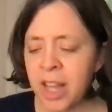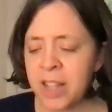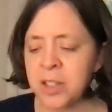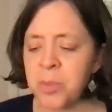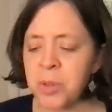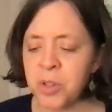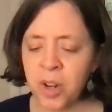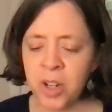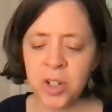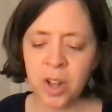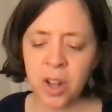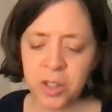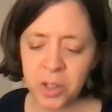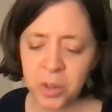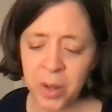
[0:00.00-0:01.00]
has some strange
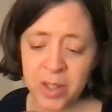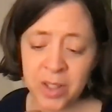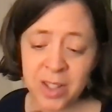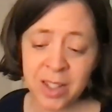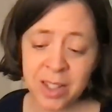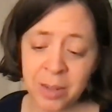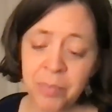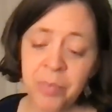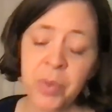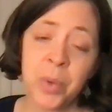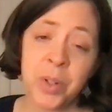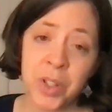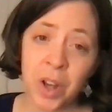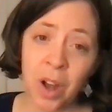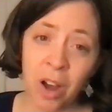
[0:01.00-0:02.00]
consequences,
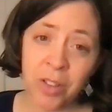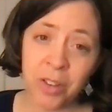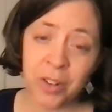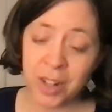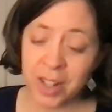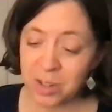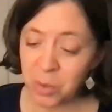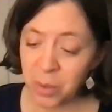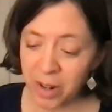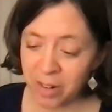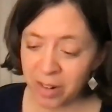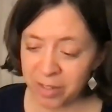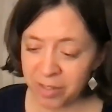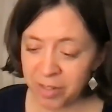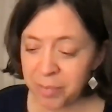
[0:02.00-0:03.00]
which the author is aware
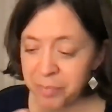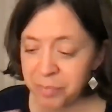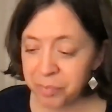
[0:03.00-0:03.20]
of,